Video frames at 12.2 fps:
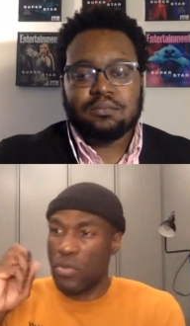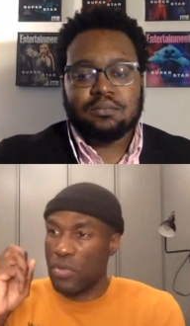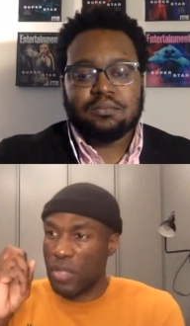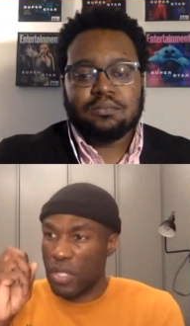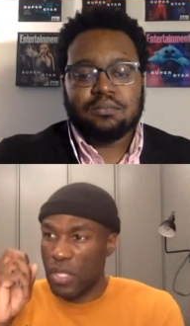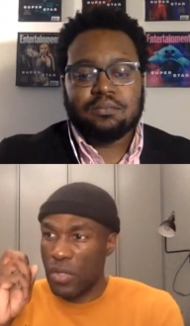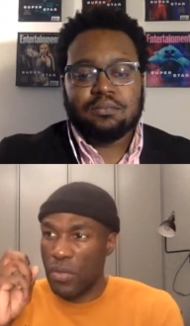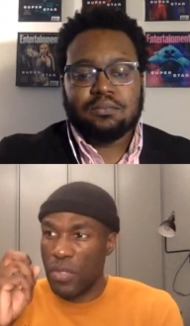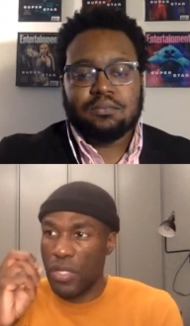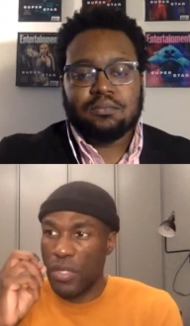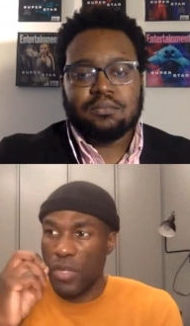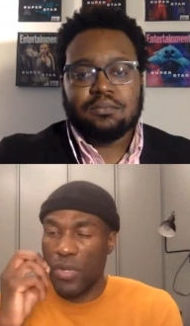Speaker 1: he'll
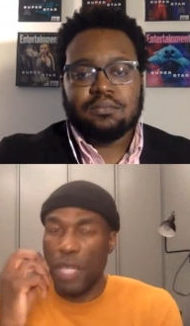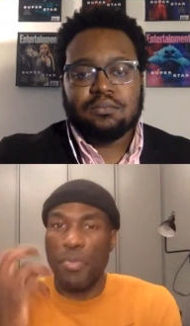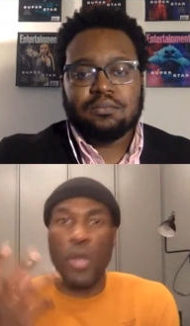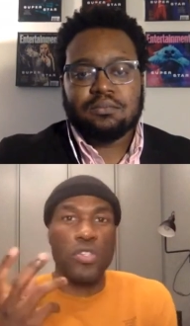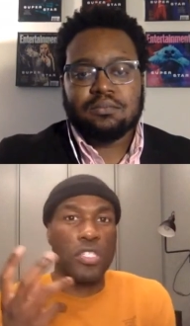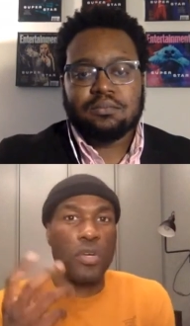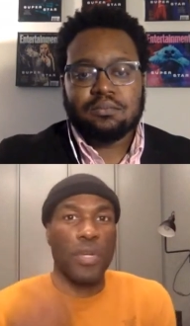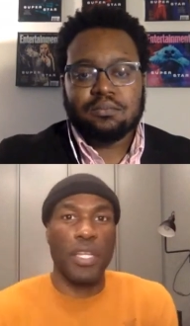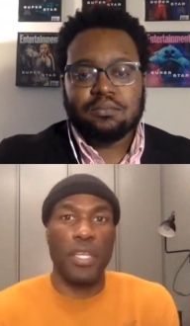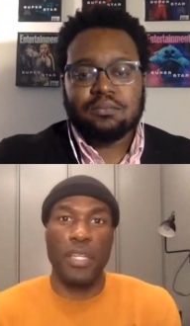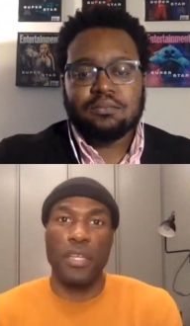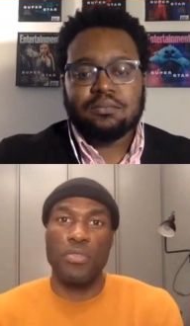he'll he'll, he'll get personal,
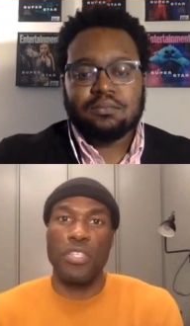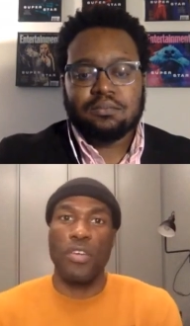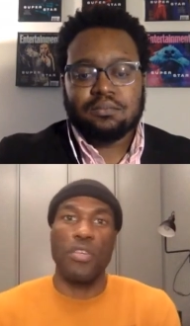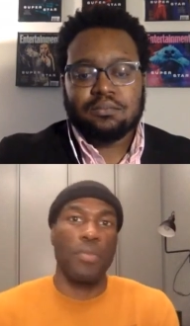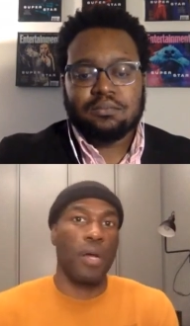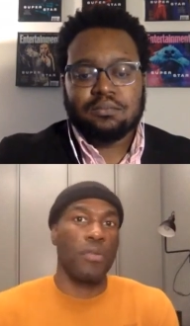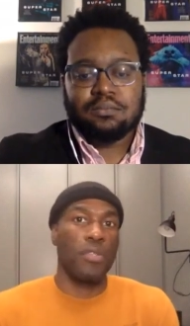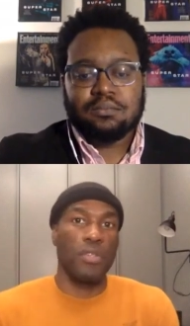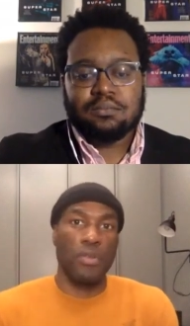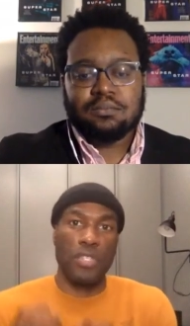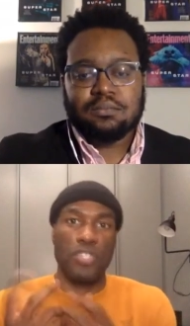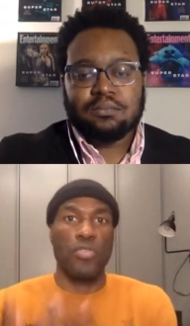and, and he'll tell you about
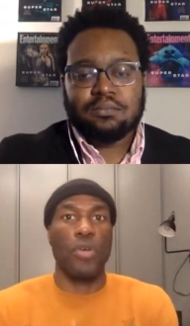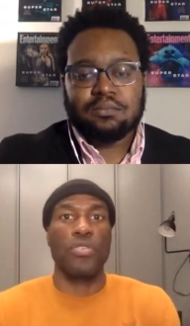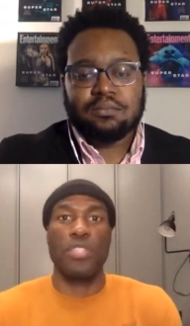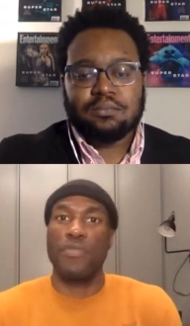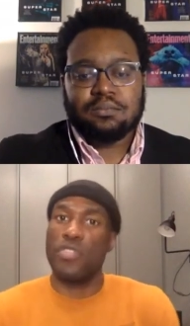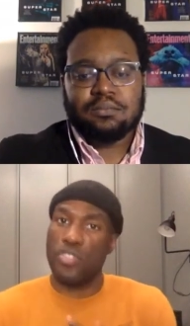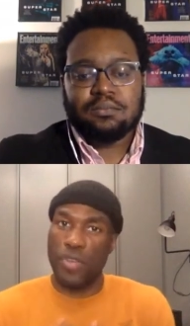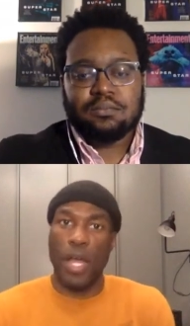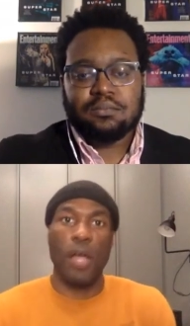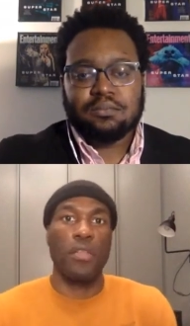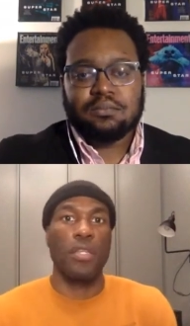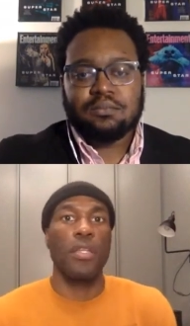you know the struggles of his
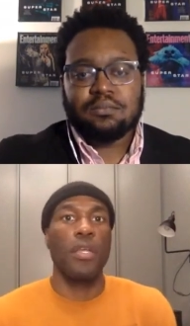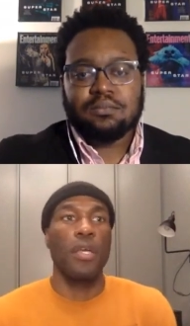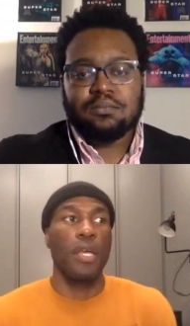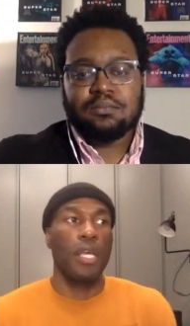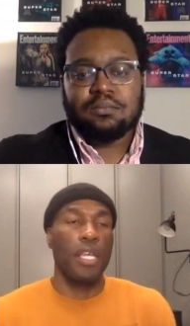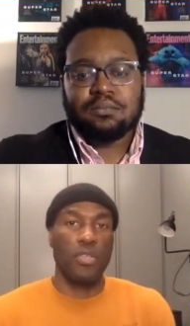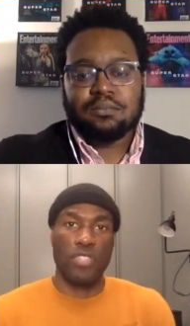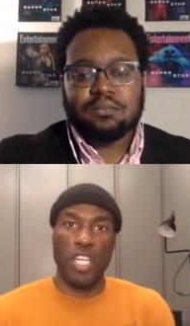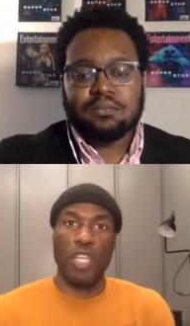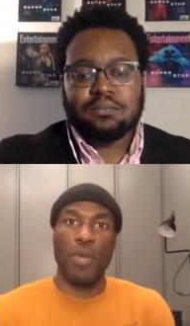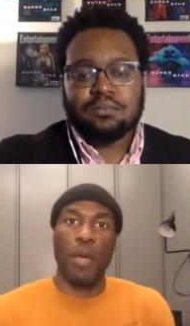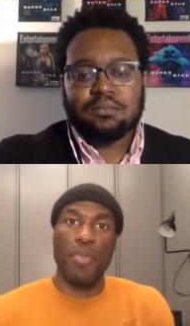trial, and he'll
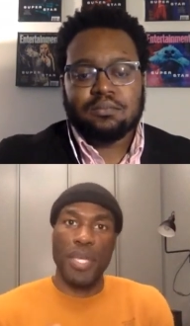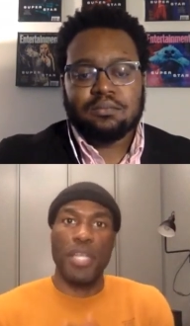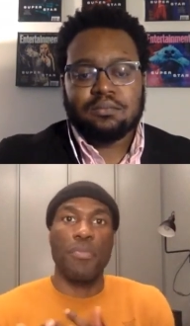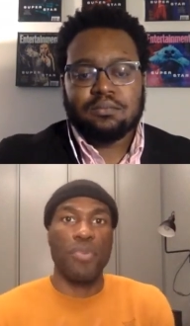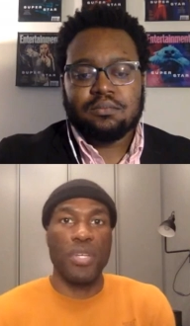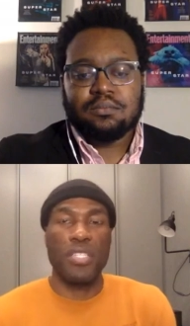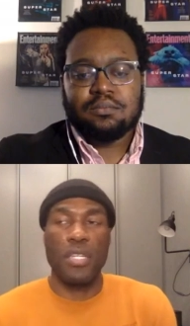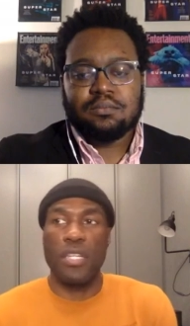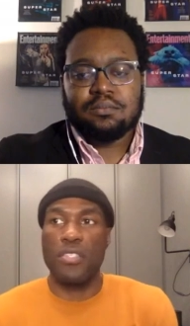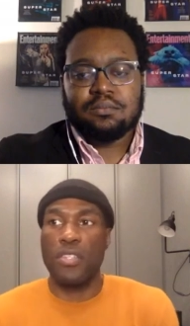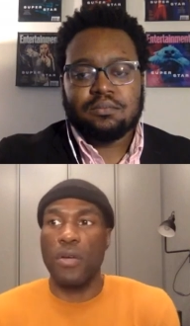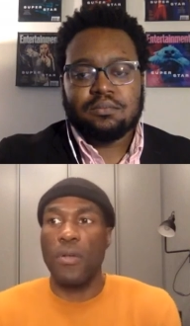tell you about being in
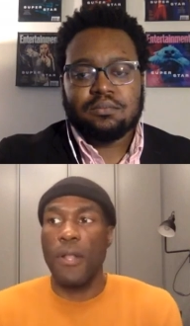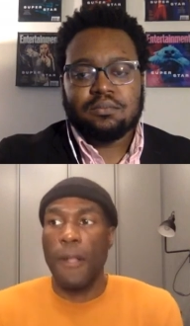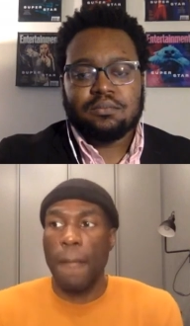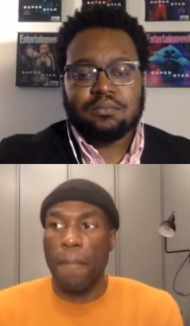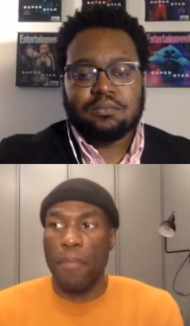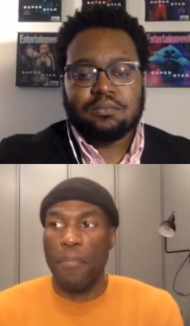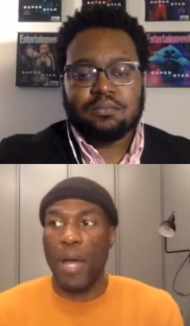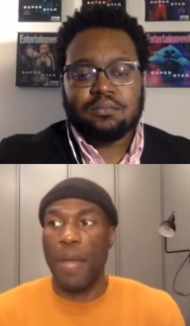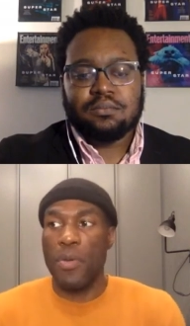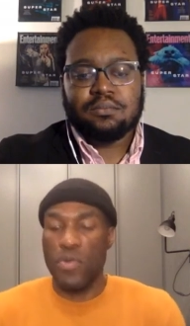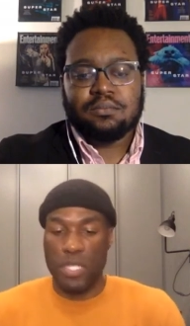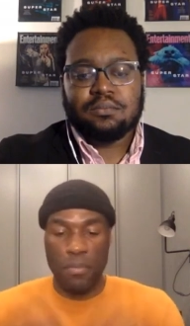prison. And so,
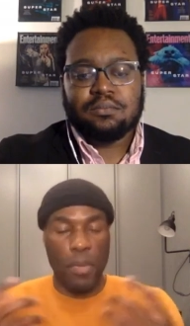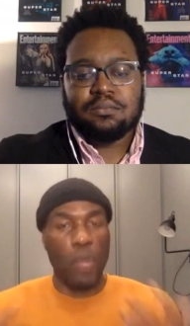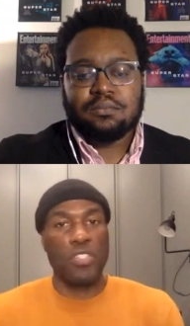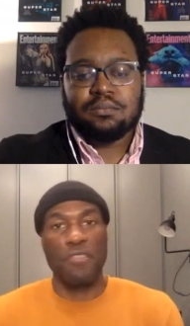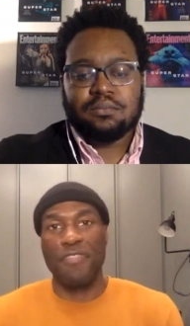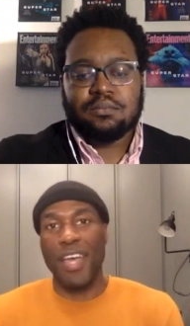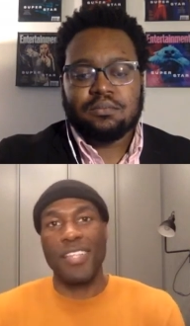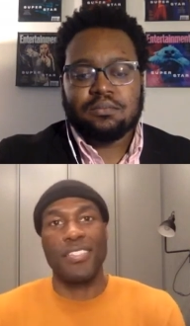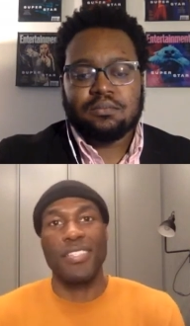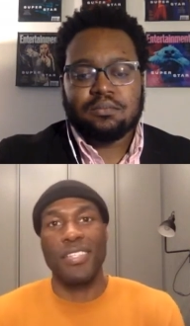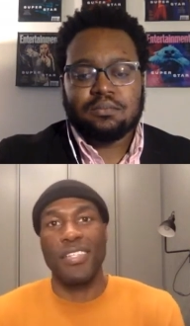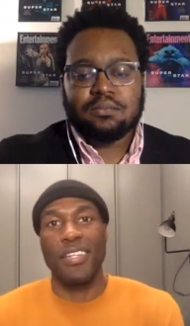Bobby was a
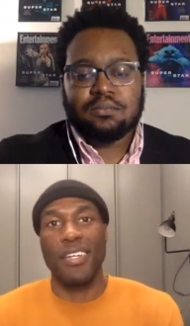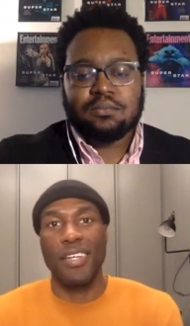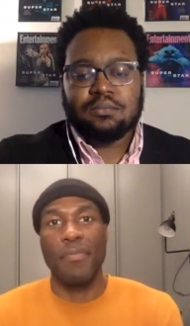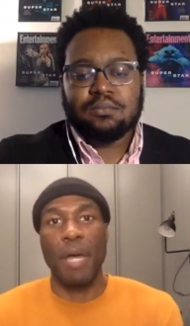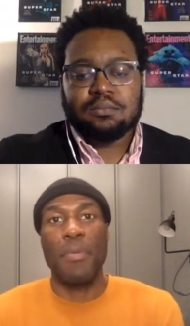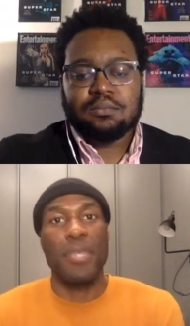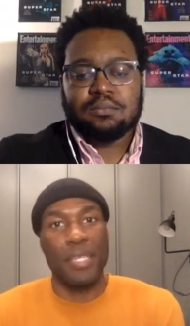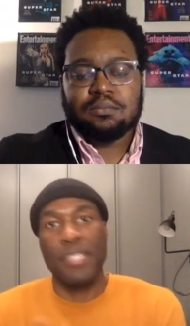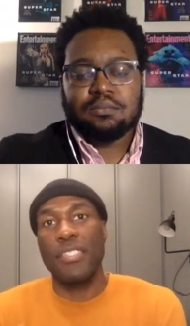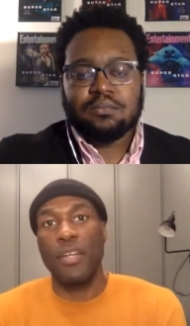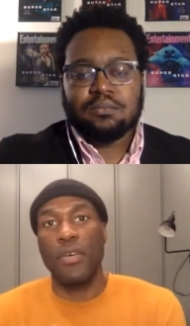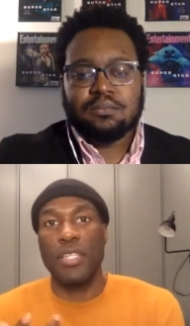multifaceted. Uh, Bobby,
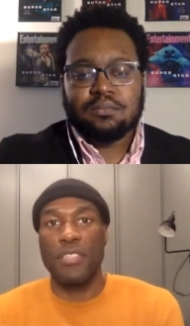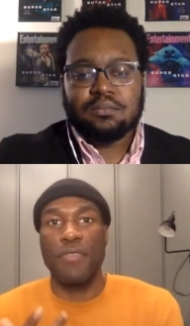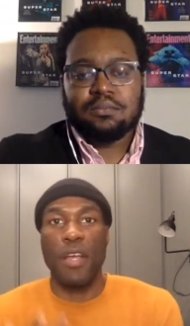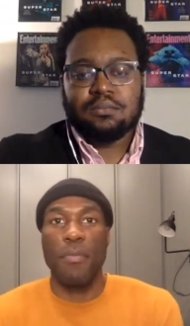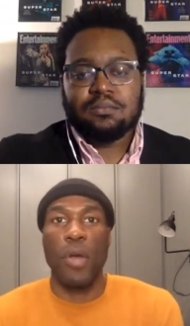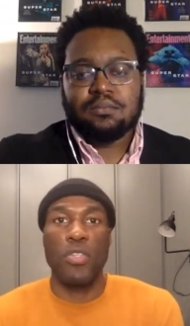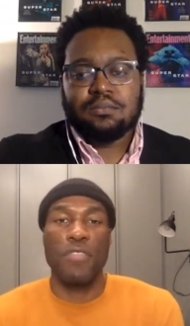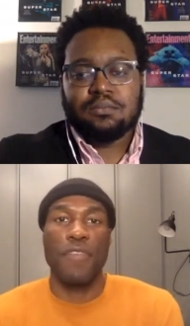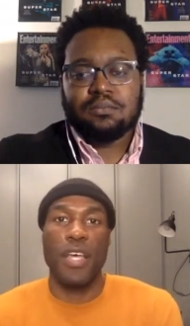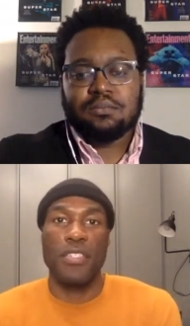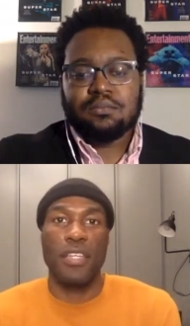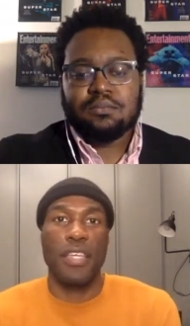you know, he's a very
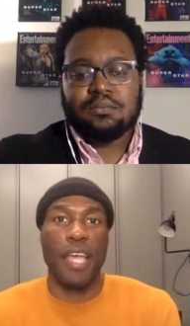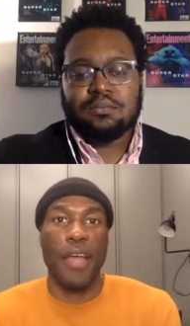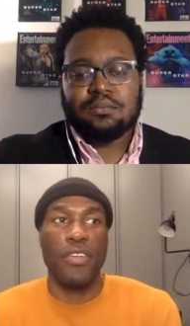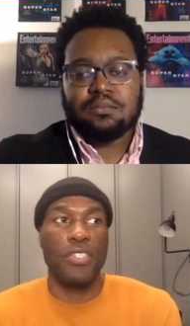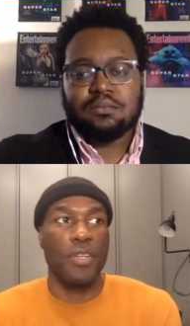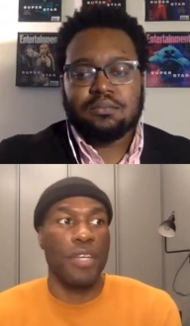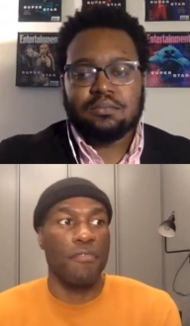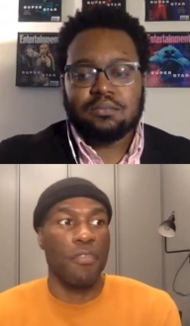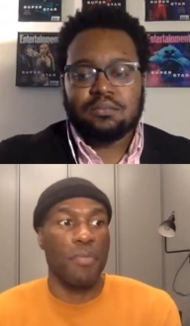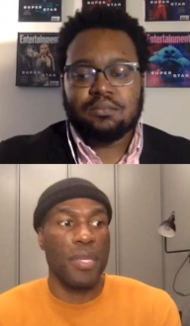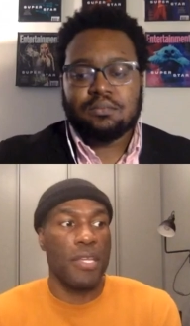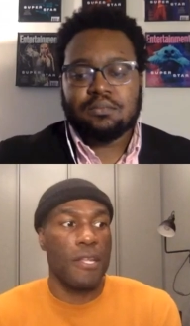multifaceted character, and
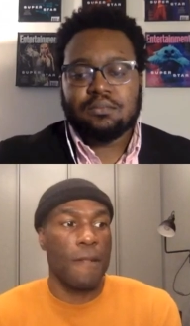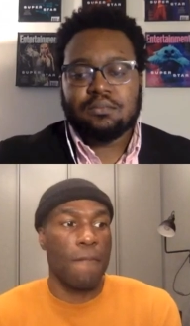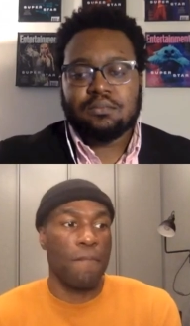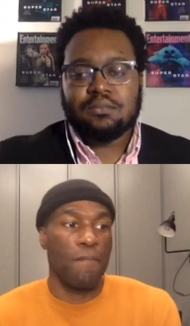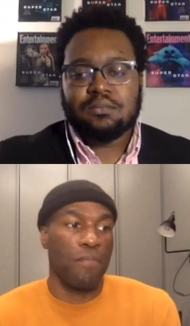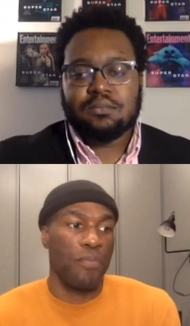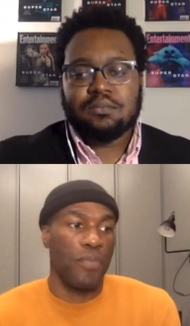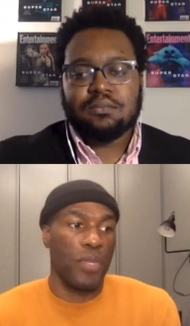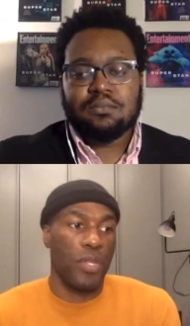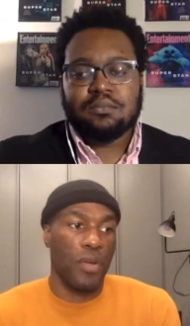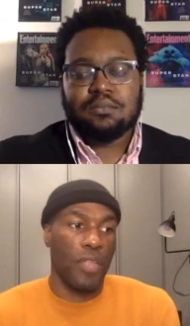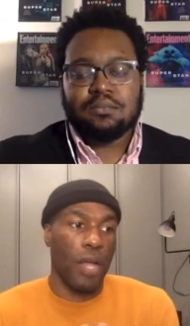for me,
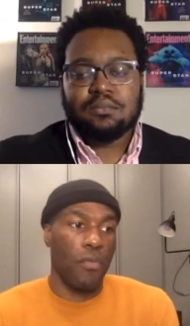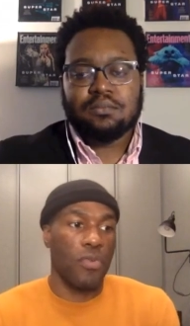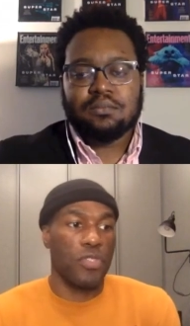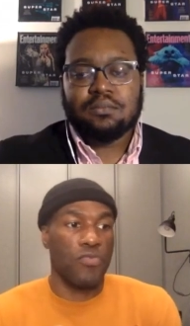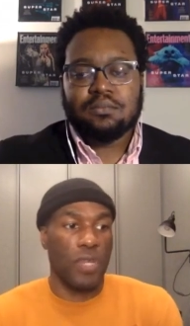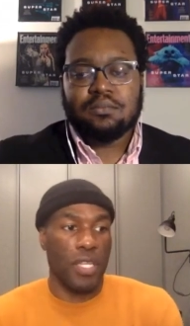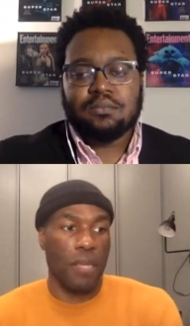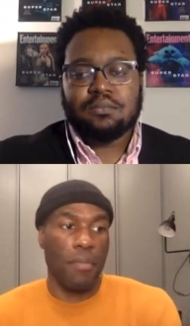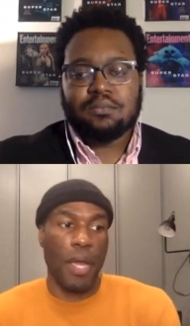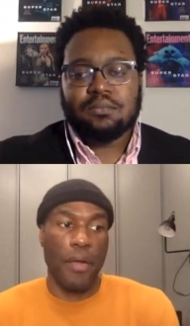you know that was really a